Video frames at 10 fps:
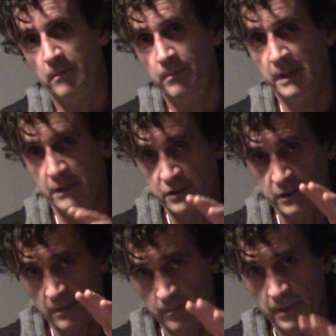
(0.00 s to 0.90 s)
because
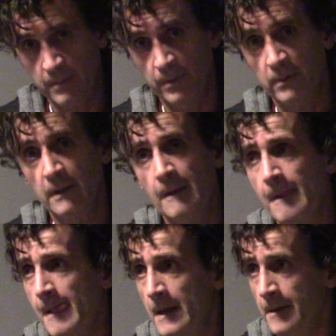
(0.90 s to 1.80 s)
some people,
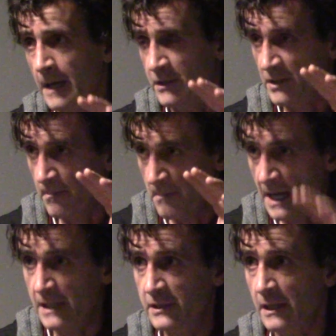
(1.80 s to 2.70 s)
it's
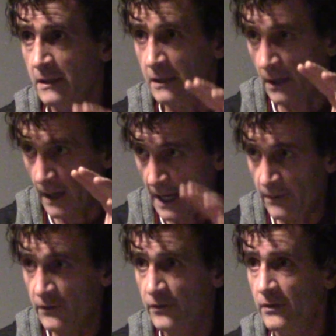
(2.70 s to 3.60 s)
amazing the
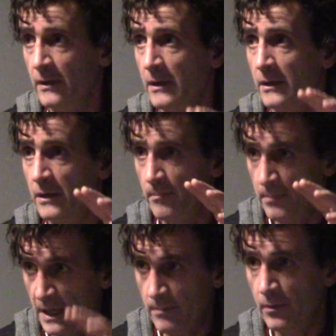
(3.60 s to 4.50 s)
lengths that
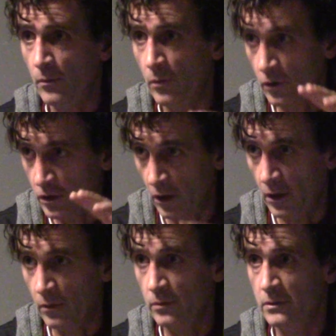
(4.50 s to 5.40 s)
people will
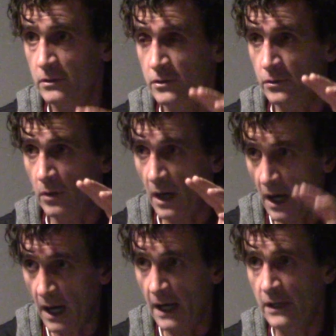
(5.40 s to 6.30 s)
go to
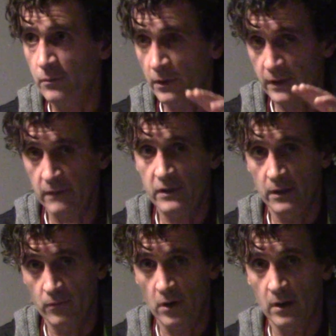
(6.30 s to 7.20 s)
hide what they've
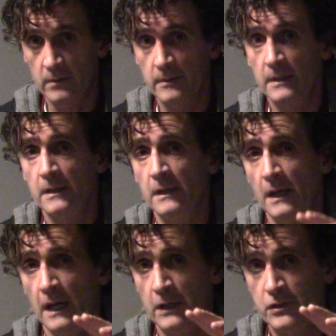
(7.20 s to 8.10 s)
done wrong,
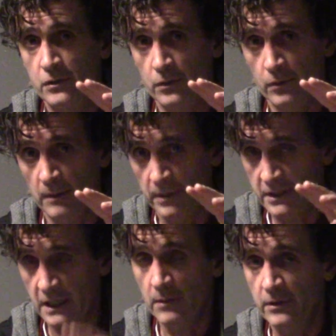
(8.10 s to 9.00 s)
and
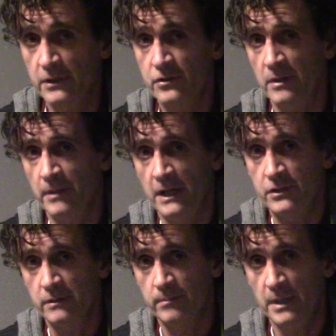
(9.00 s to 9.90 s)
particularly with
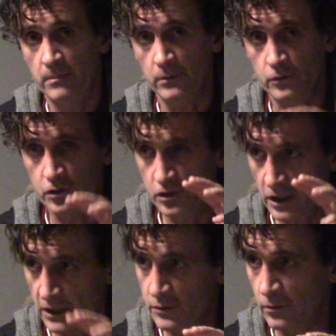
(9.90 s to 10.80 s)
discrimination, people
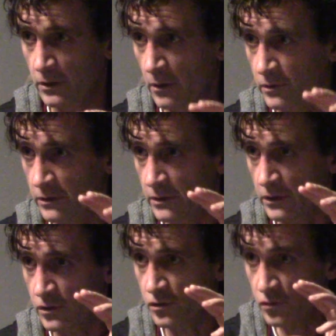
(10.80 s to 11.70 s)
just will go to
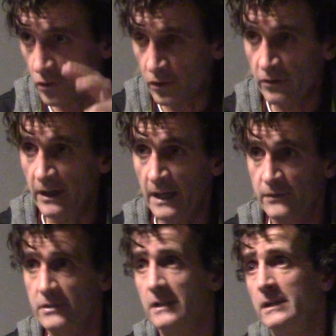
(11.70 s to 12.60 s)
extraordinary
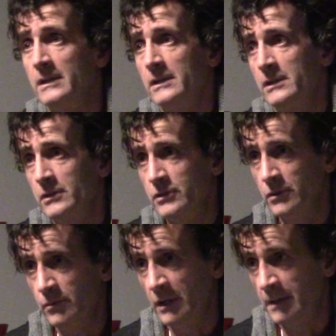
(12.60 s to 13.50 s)
lengths to